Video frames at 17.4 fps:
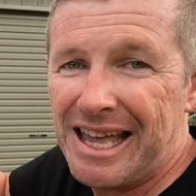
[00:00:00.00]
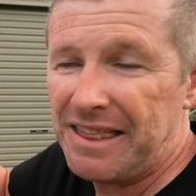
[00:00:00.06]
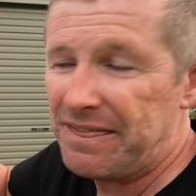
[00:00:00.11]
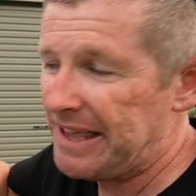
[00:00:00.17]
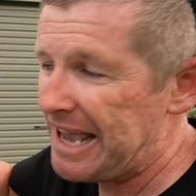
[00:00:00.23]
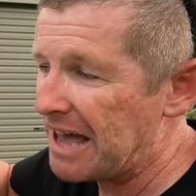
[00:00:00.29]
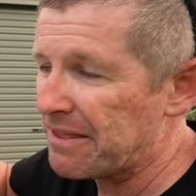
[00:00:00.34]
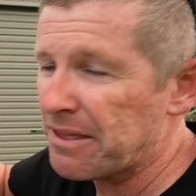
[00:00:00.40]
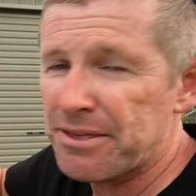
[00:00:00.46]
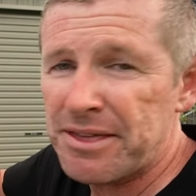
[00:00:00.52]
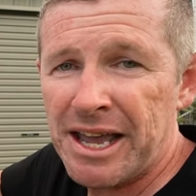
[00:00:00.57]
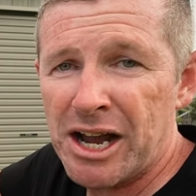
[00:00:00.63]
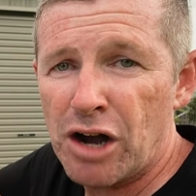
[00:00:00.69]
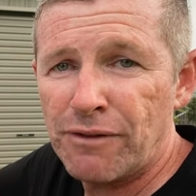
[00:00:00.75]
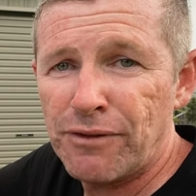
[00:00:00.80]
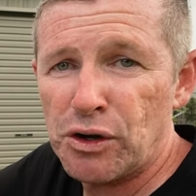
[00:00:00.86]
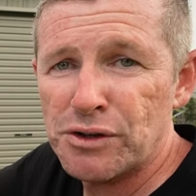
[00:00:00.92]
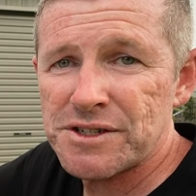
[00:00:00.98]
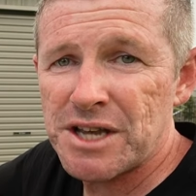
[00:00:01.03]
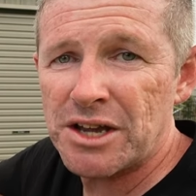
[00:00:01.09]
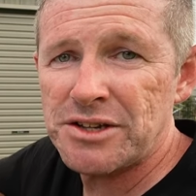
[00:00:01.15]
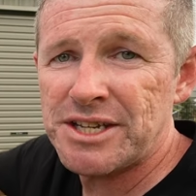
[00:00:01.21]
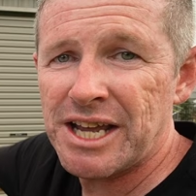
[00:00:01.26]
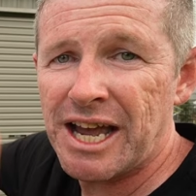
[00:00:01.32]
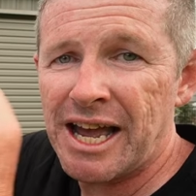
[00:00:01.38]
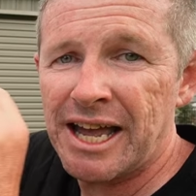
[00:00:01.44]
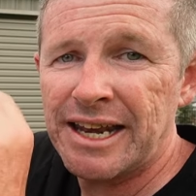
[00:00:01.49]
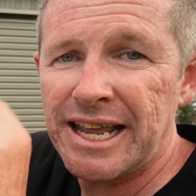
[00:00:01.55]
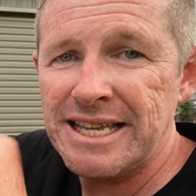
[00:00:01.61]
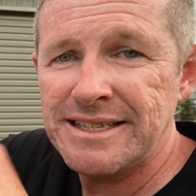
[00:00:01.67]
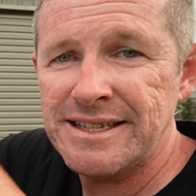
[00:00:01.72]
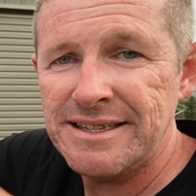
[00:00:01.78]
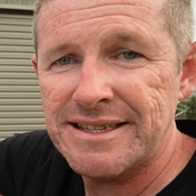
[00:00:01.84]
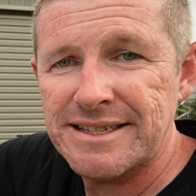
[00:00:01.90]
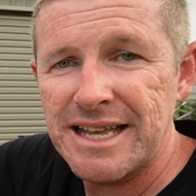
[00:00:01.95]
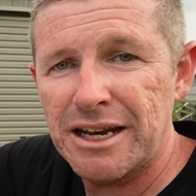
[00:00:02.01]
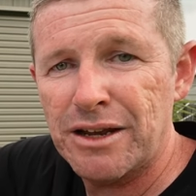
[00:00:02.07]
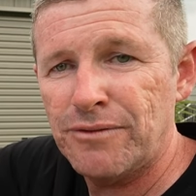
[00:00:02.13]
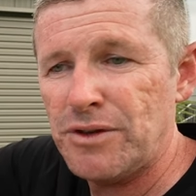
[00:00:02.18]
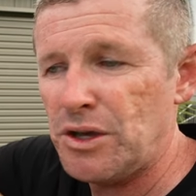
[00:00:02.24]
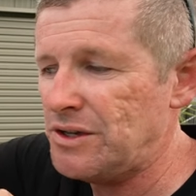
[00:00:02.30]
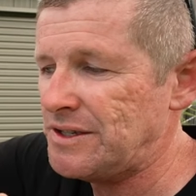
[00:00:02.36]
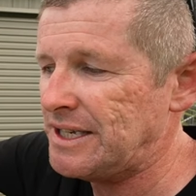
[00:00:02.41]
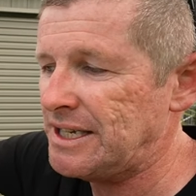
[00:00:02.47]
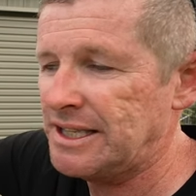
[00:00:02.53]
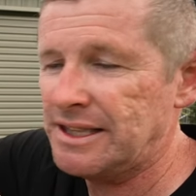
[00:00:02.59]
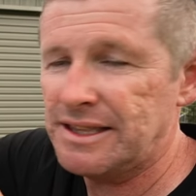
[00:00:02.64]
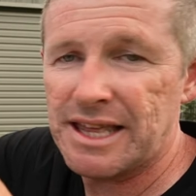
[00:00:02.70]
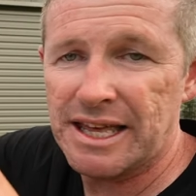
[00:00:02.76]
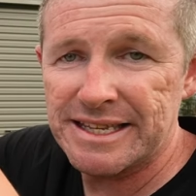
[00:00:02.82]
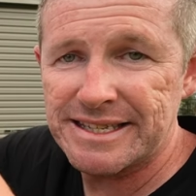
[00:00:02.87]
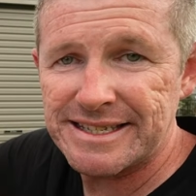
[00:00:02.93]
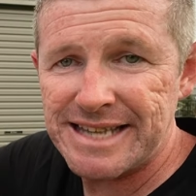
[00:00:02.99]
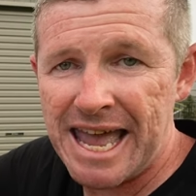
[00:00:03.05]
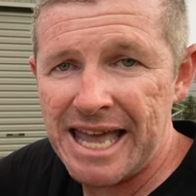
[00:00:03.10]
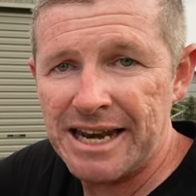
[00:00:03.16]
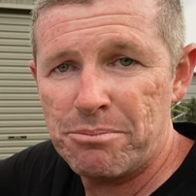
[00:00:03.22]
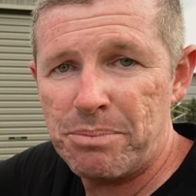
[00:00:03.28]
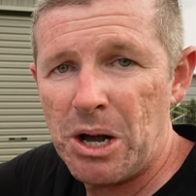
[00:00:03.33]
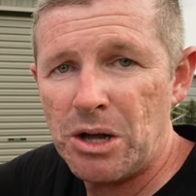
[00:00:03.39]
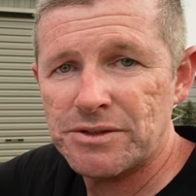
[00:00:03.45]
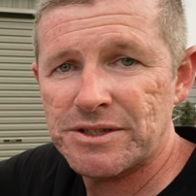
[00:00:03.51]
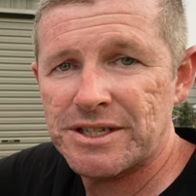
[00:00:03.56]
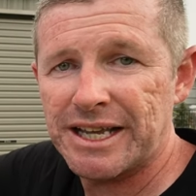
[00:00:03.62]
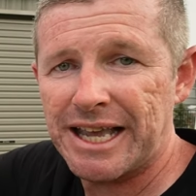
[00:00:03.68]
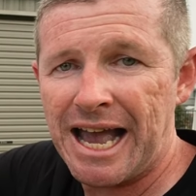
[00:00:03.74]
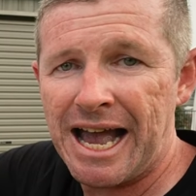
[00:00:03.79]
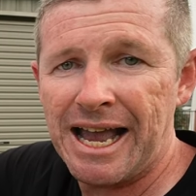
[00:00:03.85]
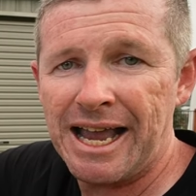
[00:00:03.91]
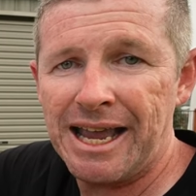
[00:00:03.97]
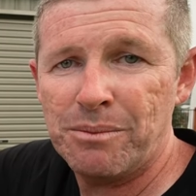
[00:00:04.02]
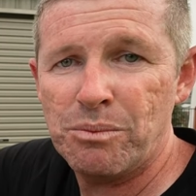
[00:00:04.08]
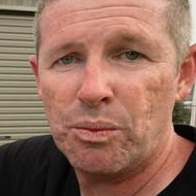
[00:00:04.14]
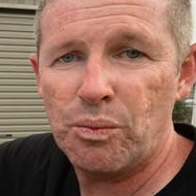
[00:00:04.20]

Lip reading: The other thing I've also done is instead of using the standard bolts that came